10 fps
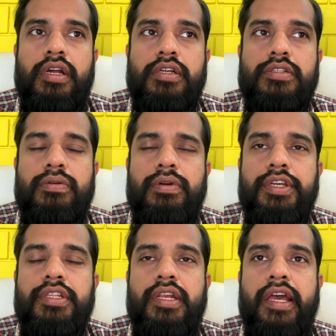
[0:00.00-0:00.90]
So
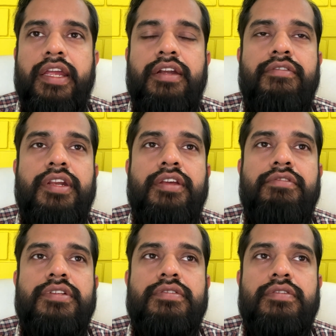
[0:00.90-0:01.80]
in the night when he
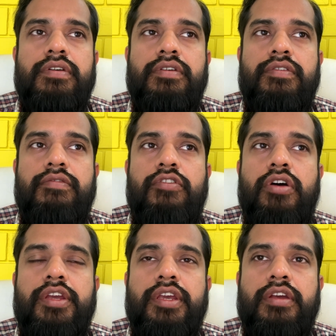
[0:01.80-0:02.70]
was
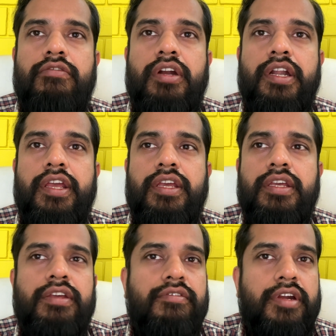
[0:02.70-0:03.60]
walking one day,
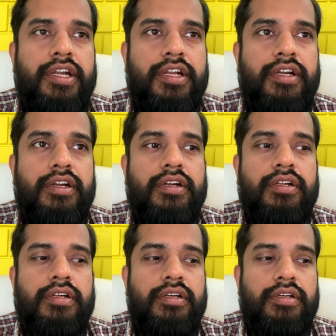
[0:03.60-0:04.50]
he went and
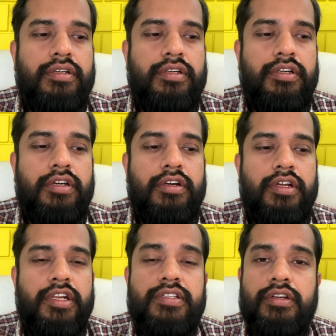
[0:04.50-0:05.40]

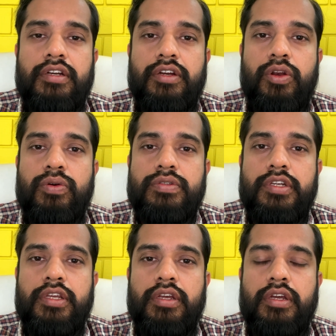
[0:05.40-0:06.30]
listened
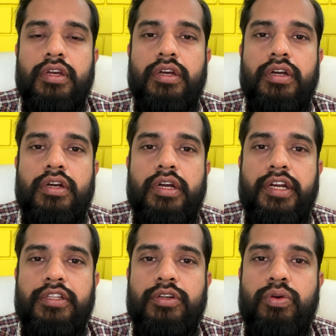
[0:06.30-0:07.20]
closely
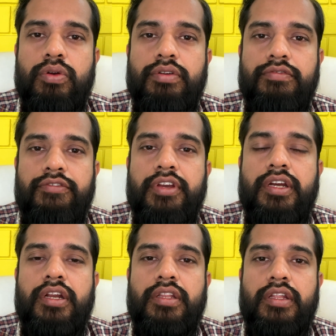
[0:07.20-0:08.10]
at the door of
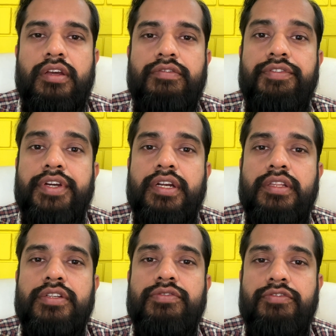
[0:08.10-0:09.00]
Vivekananda.
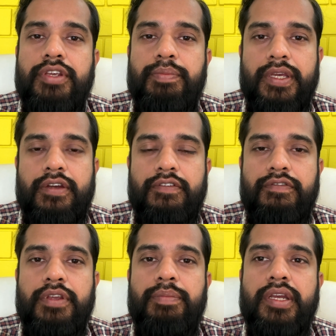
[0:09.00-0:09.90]
Vivekananda is
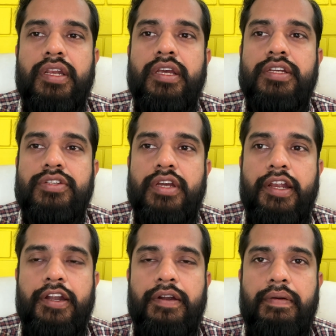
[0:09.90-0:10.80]
weeping like a child.